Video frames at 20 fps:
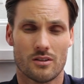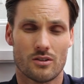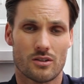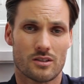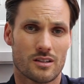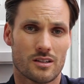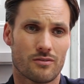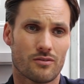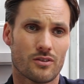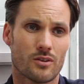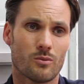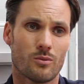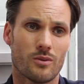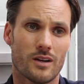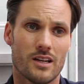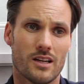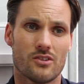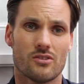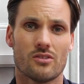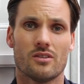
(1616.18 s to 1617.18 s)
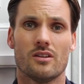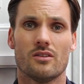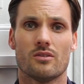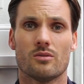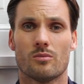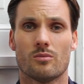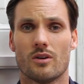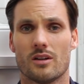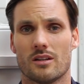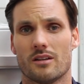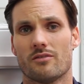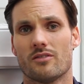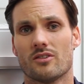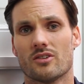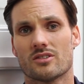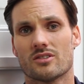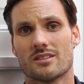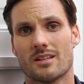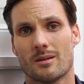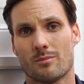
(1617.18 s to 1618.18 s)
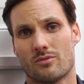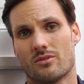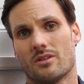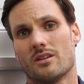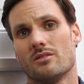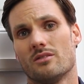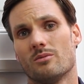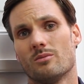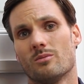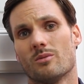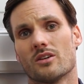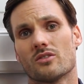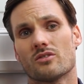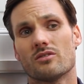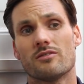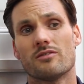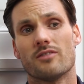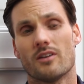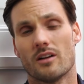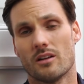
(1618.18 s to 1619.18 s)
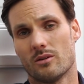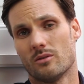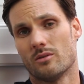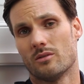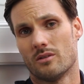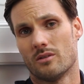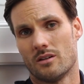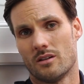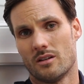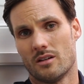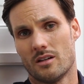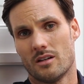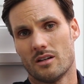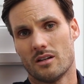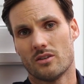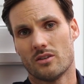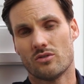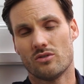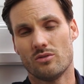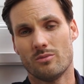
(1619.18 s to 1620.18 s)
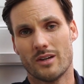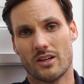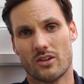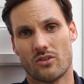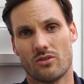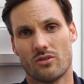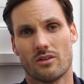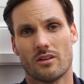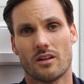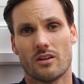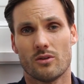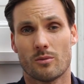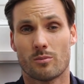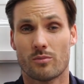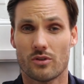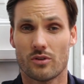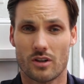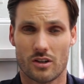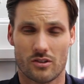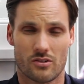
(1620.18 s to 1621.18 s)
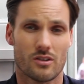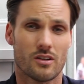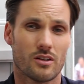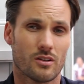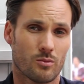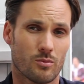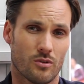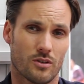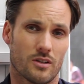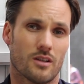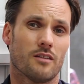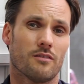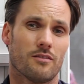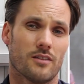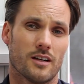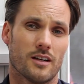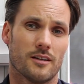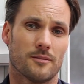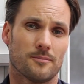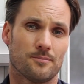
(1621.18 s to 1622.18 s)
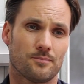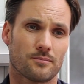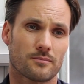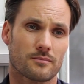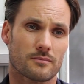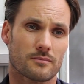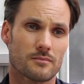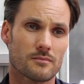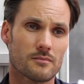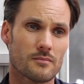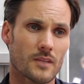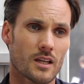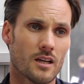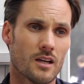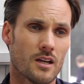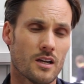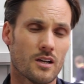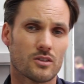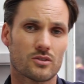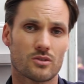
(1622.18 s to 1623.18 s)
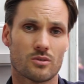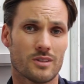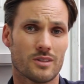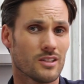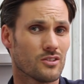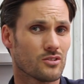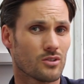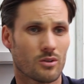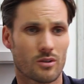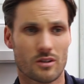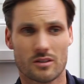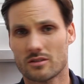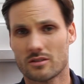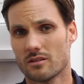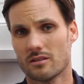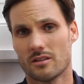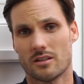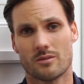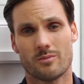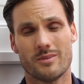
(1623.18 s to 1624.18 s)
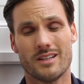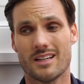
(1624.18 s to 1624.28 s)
There are different ways you need to work, different steps that you want to follow to make sure that your production is working fine. So they taught us all this.